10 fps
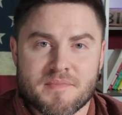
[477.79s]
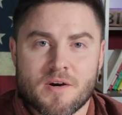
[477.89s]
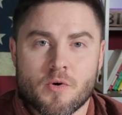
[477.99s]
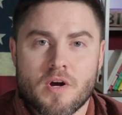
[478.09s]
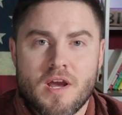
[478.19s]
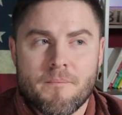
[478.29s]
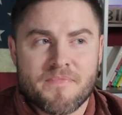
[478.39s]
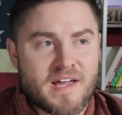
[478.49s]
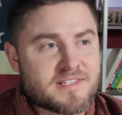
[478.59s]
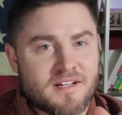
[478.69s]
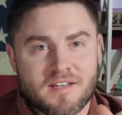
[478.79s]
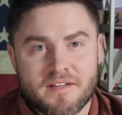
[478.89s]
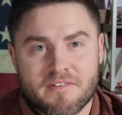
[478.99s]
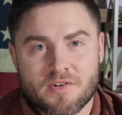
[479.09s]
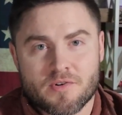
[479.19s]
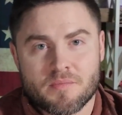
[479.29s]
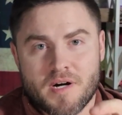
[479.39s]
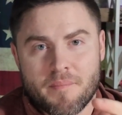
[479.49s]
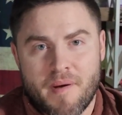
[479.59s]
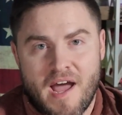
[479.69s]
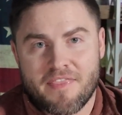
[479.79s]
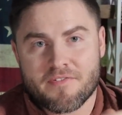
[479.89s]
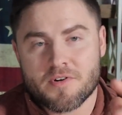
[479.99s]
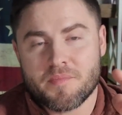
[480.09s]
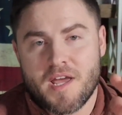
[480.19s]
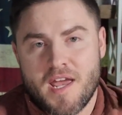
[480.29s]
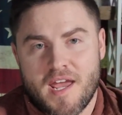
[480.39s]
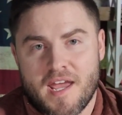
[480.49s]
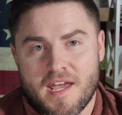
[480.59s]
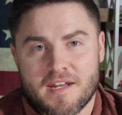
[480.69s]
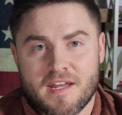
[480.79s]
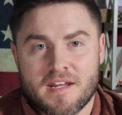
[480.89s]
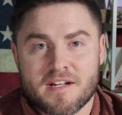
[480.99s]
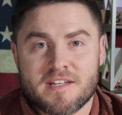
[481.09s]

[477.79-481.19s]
So that's a living room, a bathroom, and an